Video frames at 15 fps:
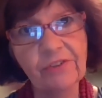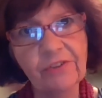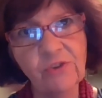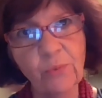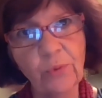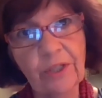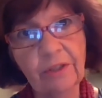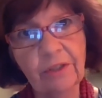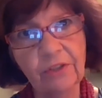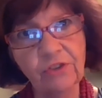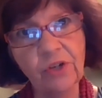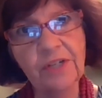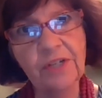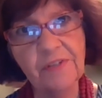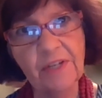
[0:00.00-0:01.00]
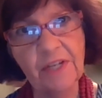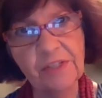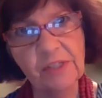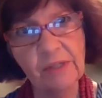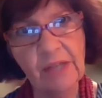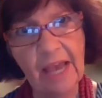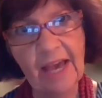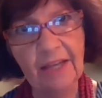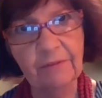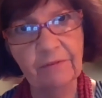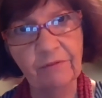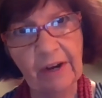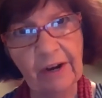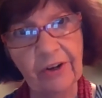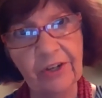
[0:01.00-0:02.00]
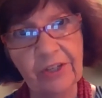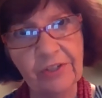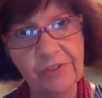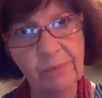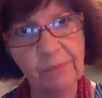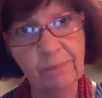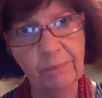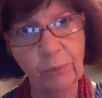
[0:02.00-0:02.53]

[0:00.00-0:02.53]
So we, the trust has had various